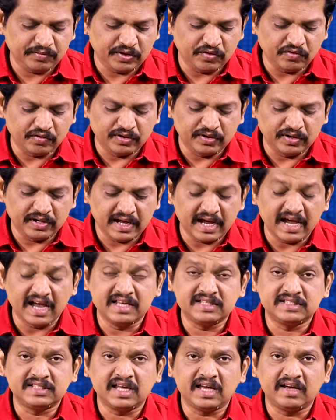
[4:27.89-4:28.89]
the world
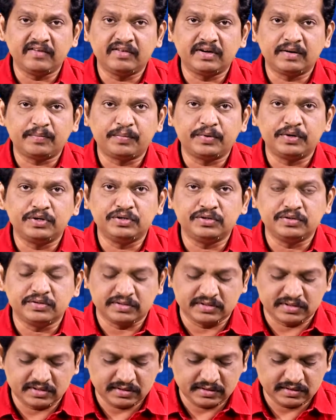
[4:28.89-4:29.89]
has ever
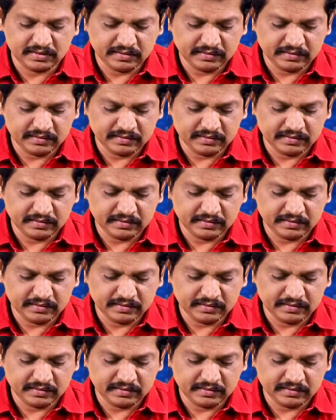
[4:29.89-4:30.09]
produced.